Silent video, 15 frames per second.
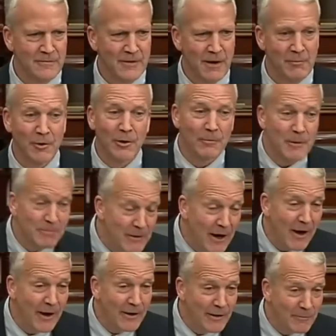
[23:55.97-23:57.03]
I'm a little bit
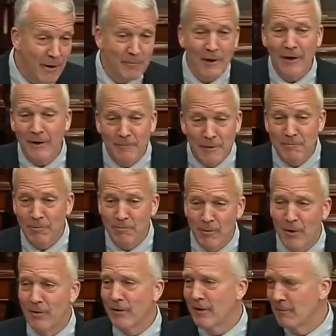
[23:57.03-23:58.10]
behind them. I'm not going to be
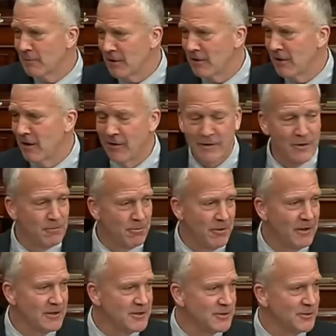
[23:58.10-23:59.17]
promoted. I'm getting out here
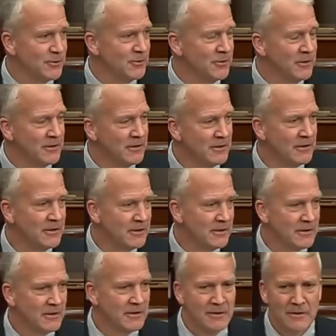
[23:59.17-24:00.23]
probably soon.
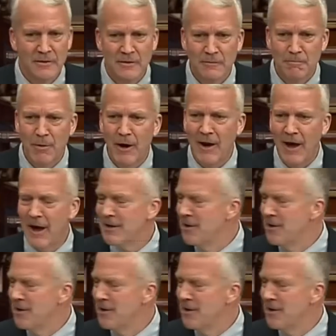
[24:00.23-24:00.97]
But I